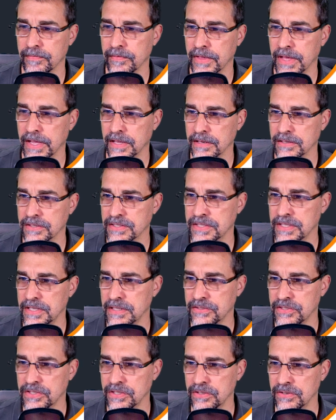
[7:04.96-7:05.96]
I can see
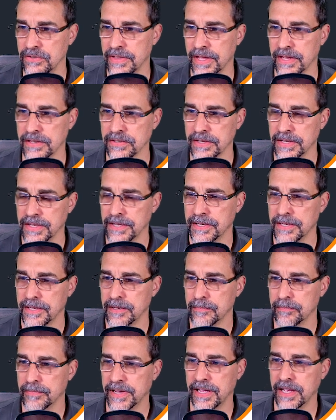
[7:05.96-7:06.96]
too that
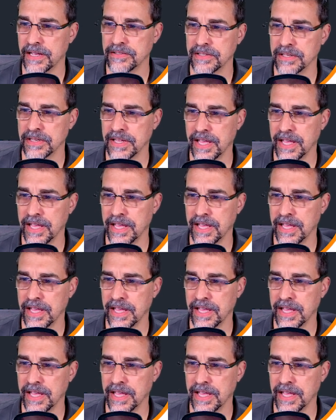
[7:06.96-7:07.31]
my asset